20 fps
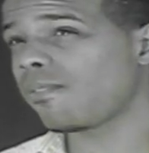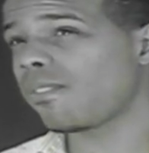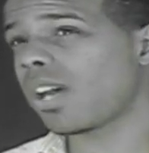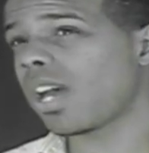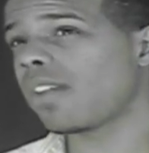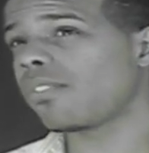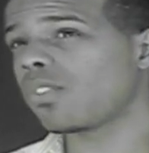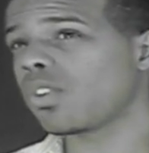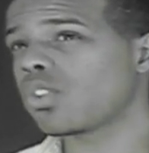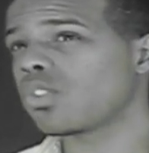
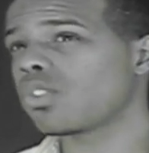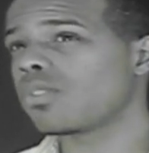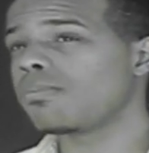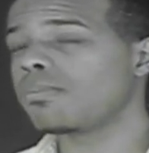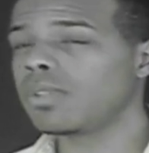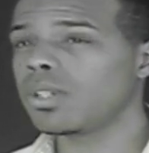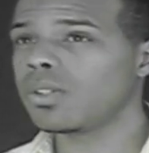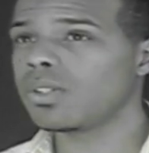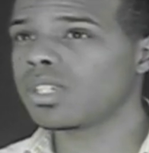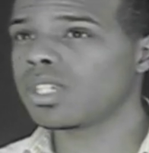500
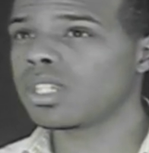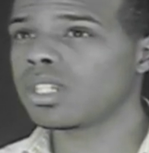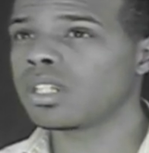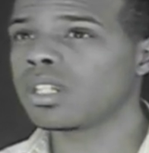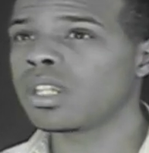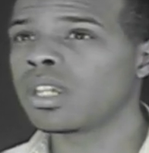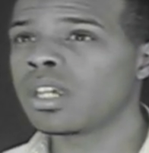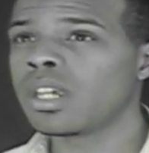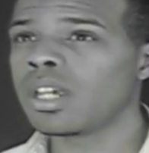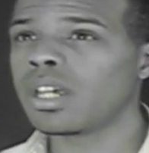million
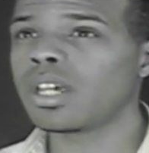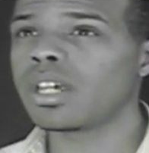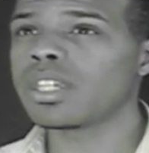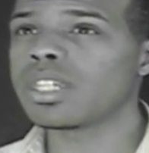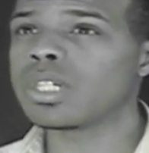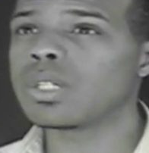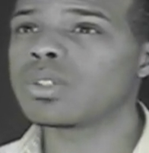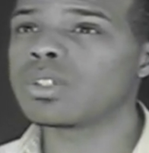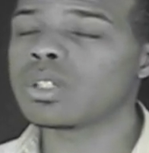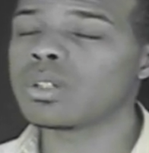
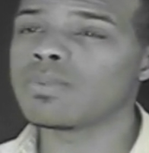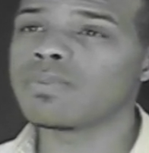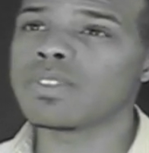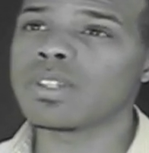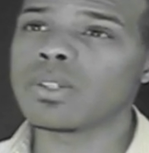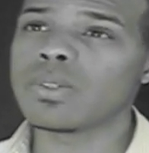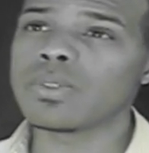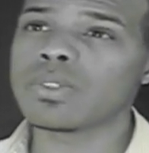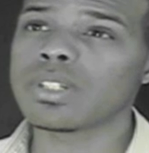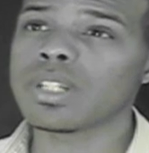YouTube
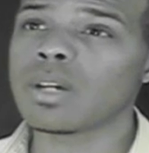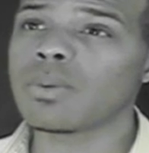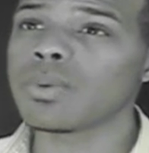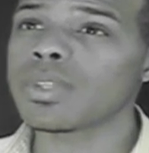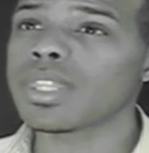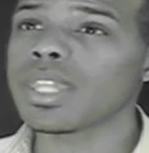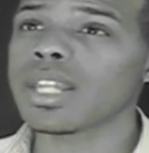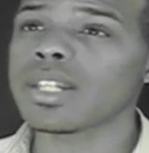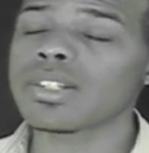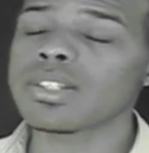views. Now,
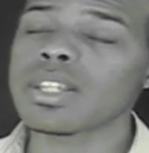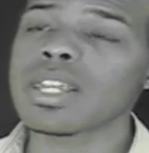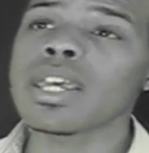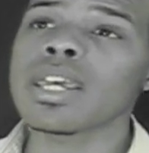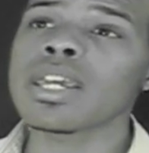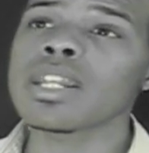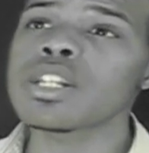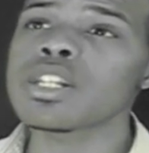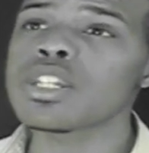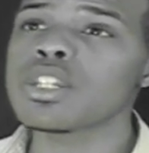with that
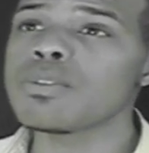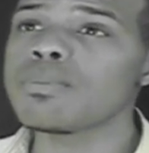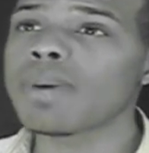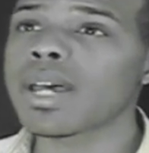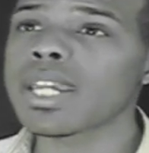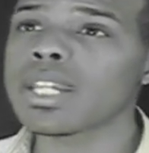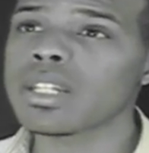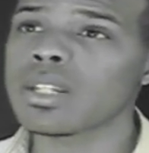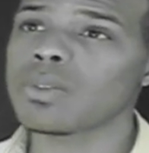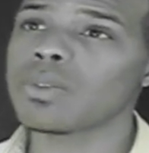said, you
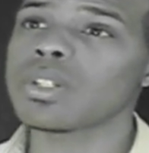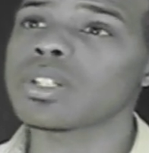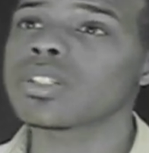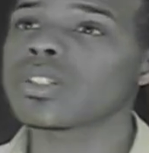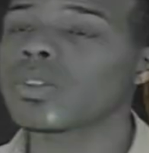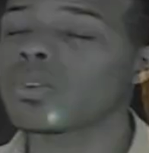might notice